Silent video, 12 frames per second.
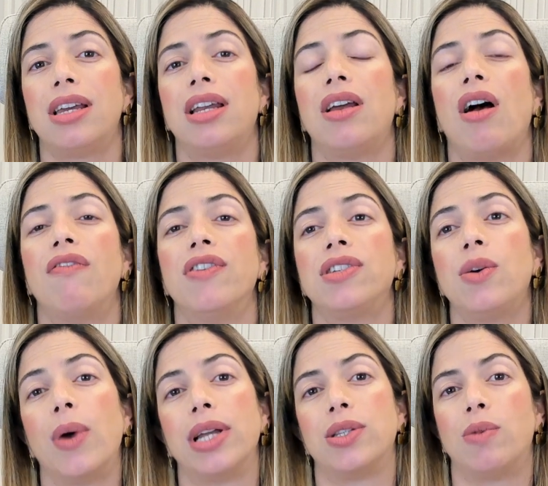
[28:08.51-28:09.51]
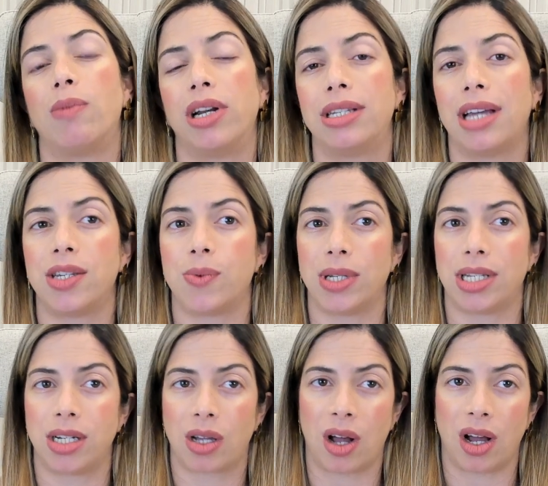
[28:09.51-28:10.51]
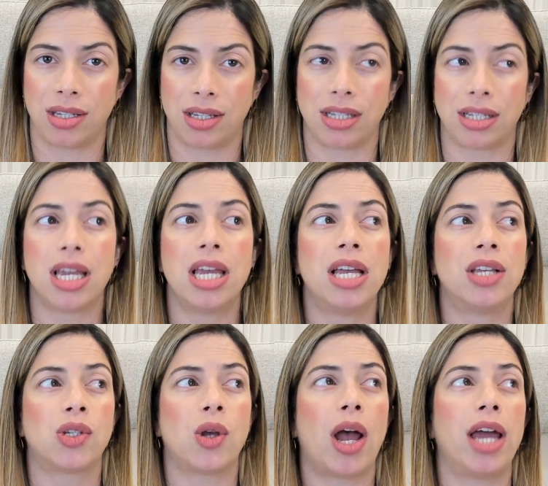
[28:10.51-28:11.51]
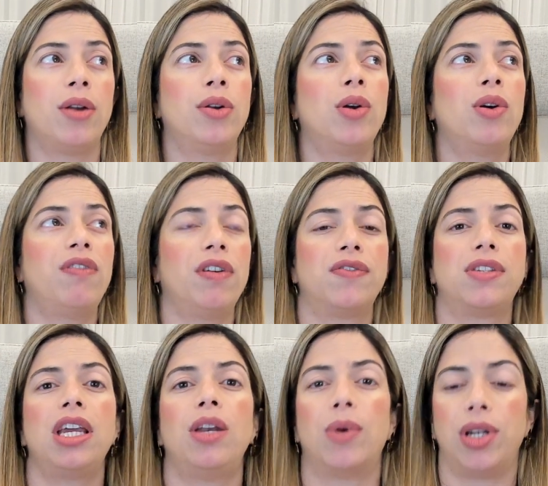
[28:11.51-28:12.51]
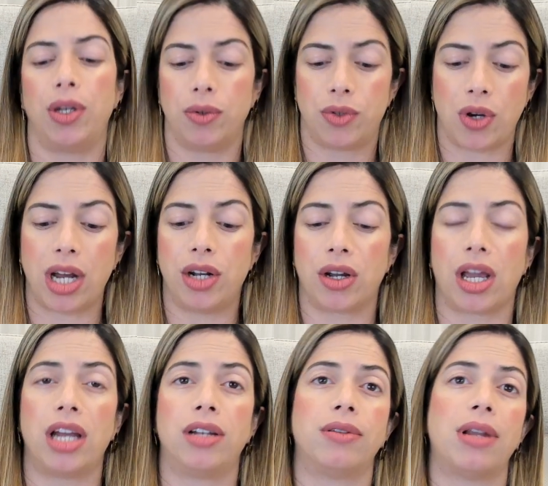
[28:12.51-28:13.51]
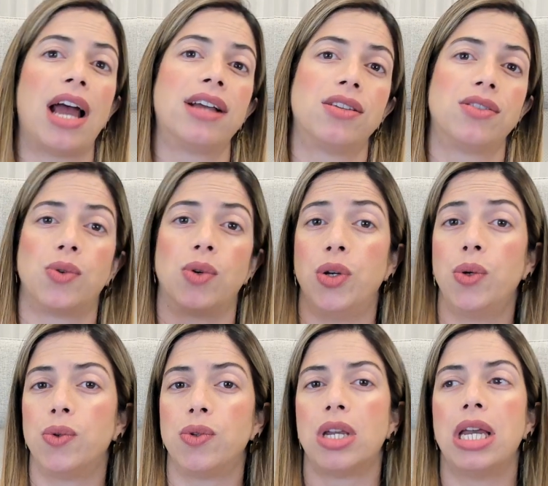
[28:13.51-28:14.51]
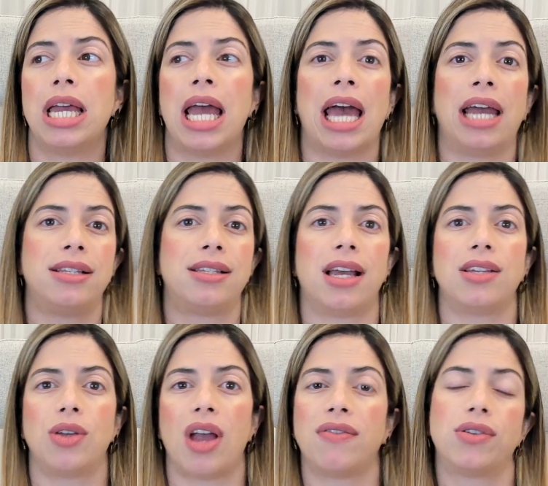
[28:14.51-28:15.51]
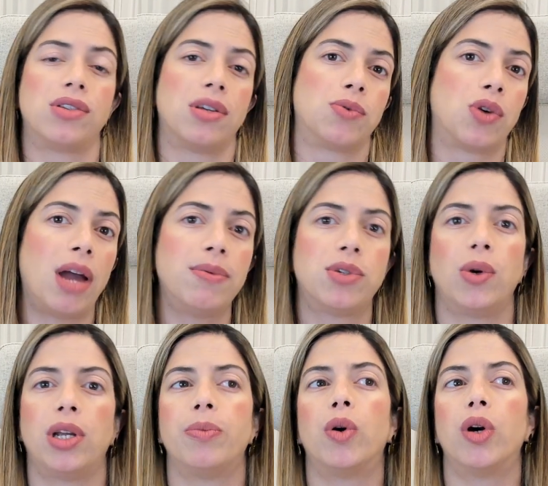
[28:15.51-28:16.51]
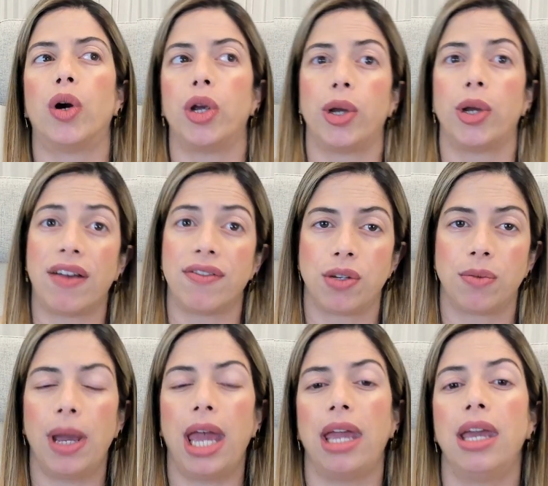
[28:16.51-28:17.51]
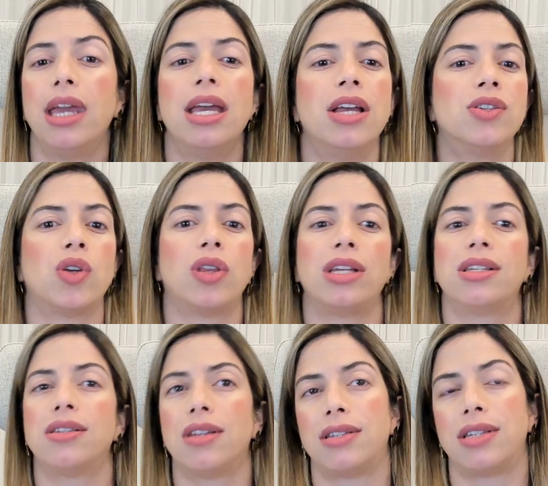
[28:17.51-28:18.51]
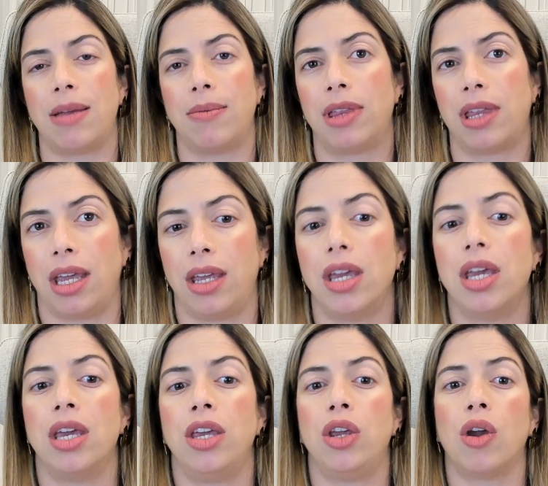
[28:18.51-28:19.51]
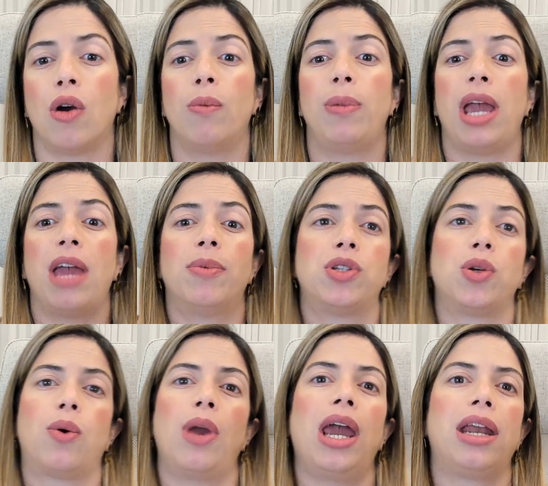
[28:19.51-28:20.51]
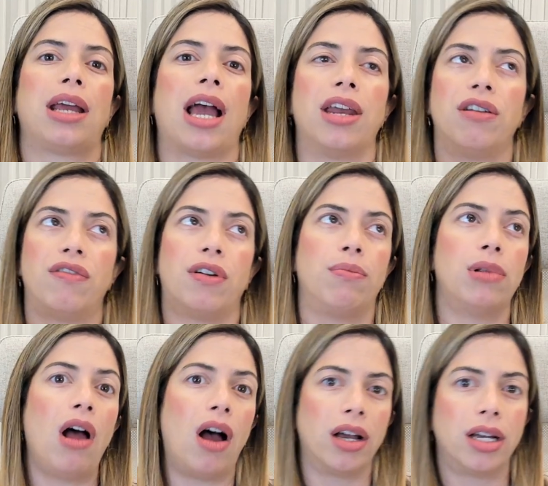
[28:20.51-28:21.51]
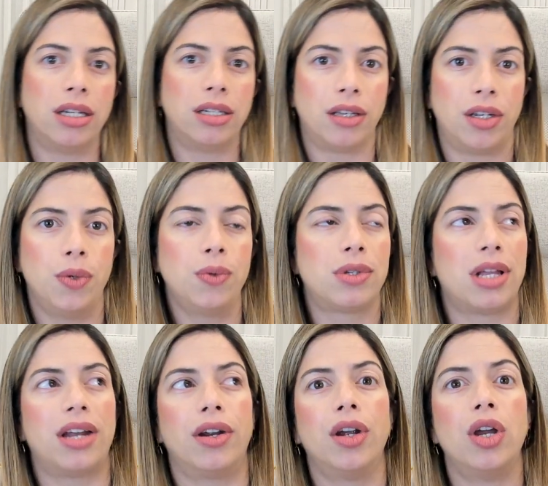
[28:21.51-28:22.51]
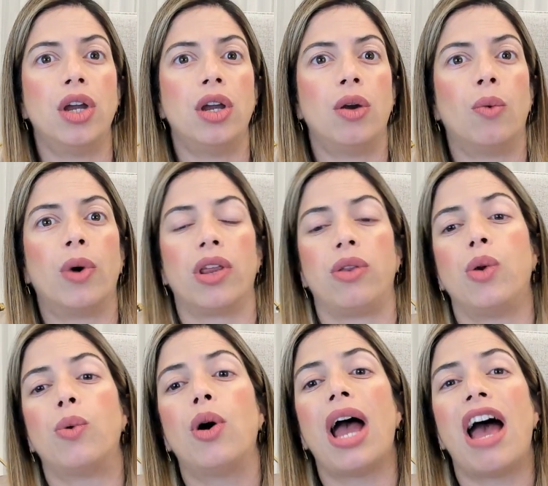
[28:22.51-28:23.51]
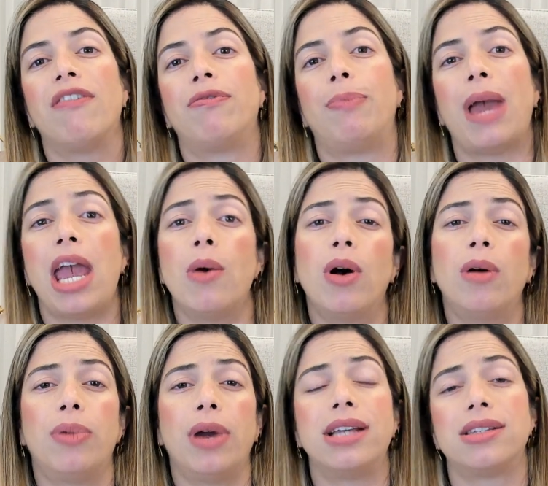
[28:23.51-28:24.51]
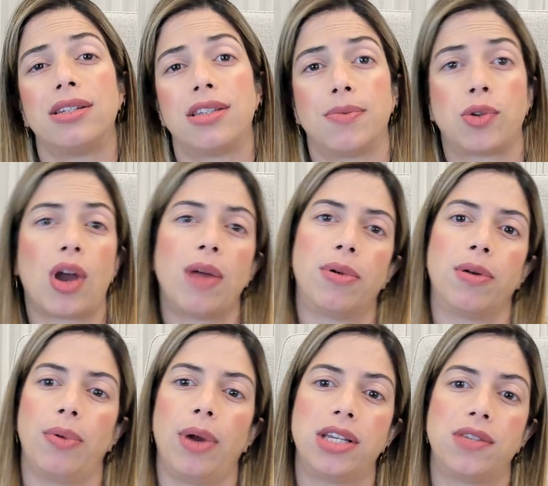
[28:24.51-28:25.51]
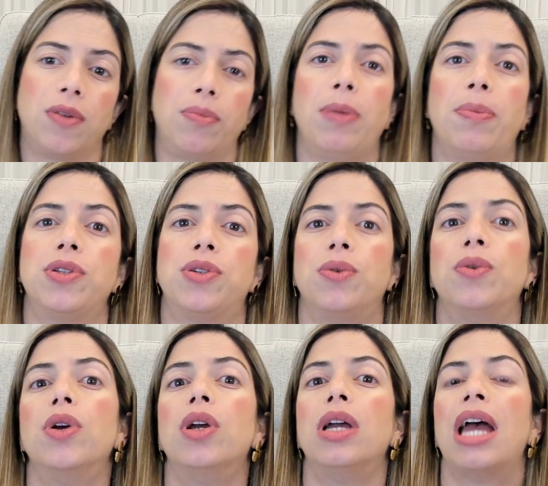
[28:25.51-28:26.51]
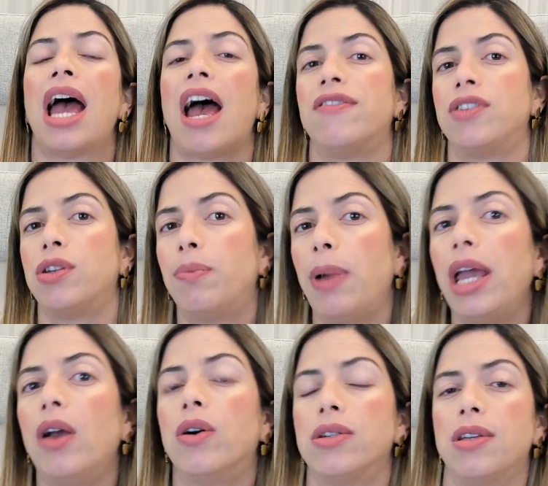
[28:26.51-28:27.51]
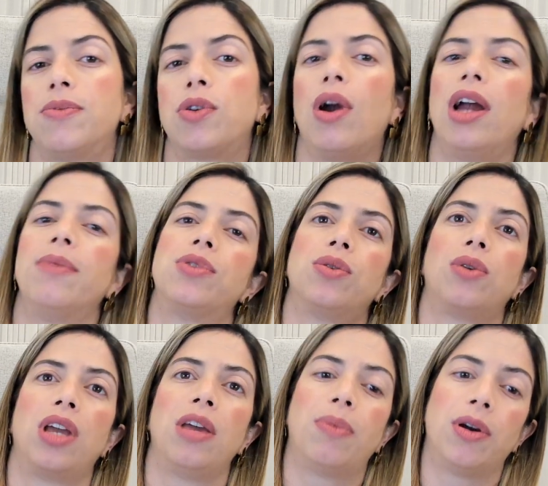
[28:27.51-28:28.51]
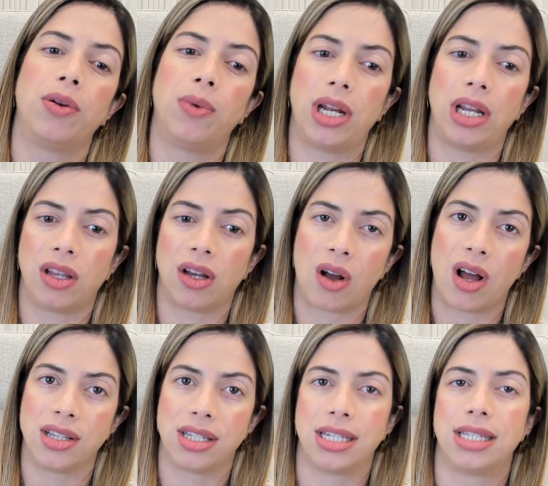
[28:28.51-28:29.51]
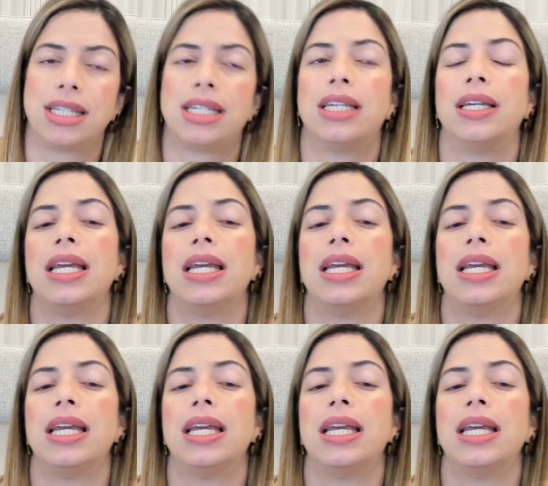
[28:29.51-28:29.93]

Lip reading: It offers a way to monetize written content. So I don't know if you've seen when you try to get access to a news and it says you have to subscribe to read more or you have to pay. So this is the same thing. You'll be able to create kind of a blog, a newsletter, where you will have paywall breaks and subscriber breaks for people to have to pay or subscribe to keep on reading the content.